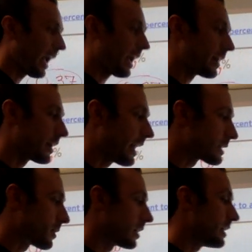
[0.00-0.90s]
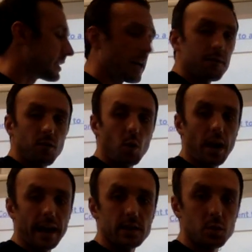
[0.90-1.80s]
And last but not least, I have
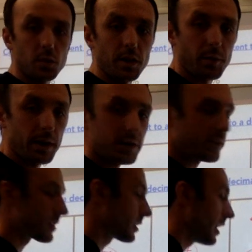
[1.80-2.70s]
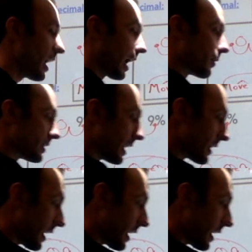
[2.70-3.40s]
4 and 23 hundredths. I'm going to take